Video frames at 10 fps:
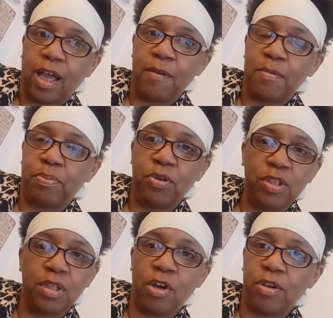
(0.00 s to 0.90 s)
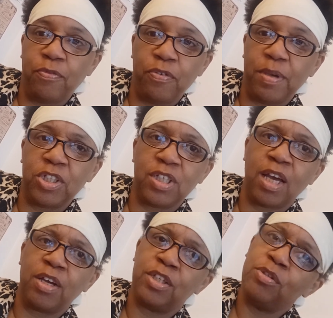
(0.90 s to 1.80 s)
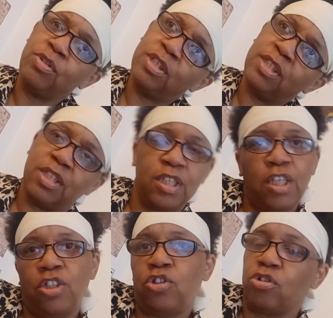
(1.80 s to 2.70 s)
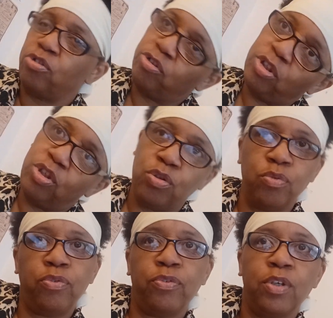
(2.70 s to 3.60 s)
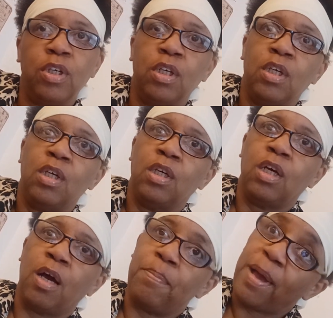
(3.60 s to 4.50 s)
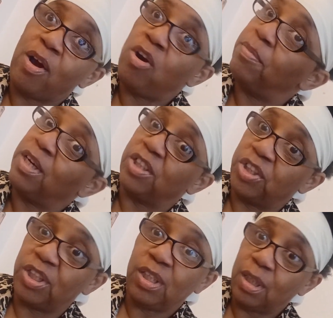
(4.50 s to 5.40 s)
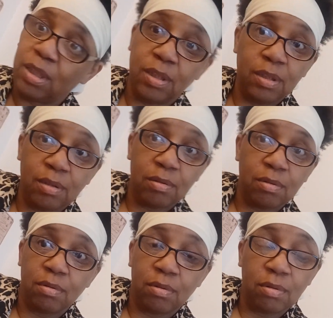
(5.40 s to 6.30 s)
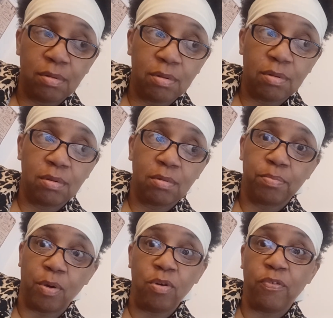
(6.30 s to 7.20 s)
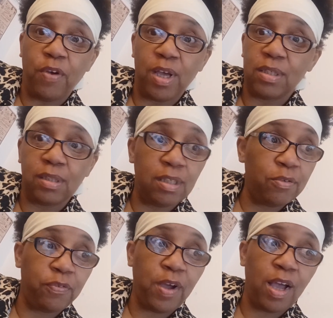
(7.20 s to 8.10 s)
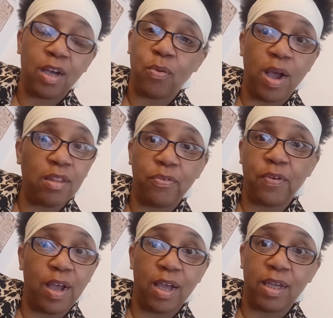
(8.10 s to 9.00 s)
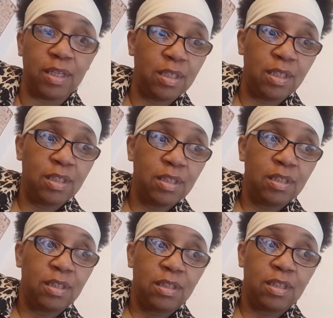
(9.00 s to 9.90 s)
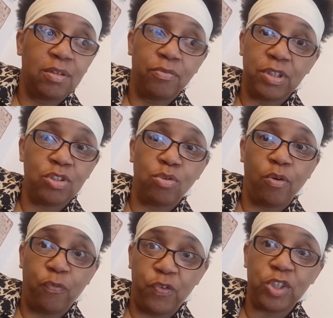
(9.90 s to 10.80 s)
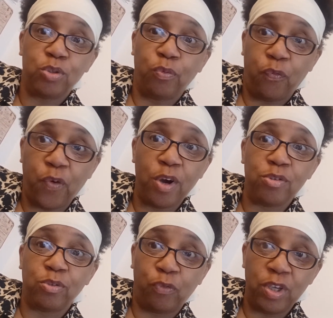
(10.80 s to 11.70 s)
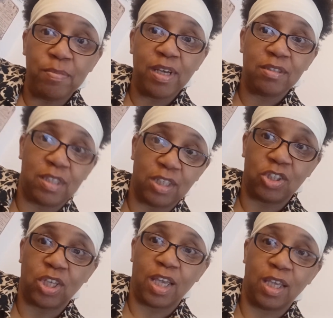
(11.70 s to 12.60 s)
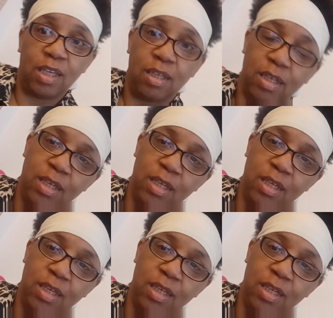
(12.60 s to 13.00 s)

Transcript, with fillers: I've been putting her information out and using it to teach children and youth about her because she is bona fide, solidified, qualified, the original official first female DJ